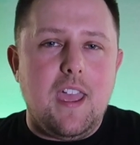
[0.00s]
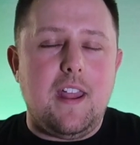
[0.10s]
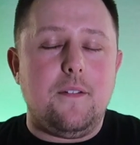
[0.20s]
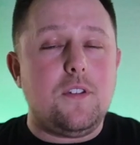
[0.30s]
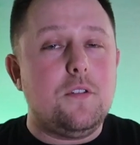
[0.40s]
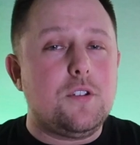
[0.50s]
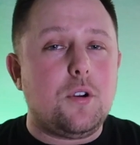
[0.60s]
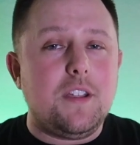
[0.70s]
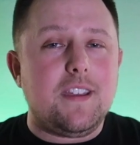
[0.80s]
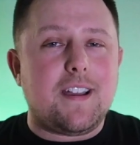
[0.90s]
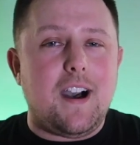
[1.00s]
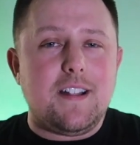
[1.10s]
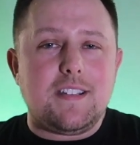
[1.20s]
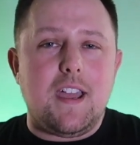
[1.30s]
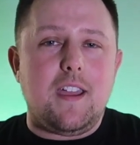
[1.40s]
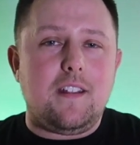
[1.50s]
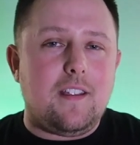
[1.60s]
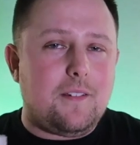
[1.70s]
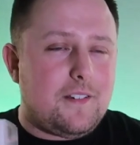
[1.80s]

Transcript: And if you enjoyed the content,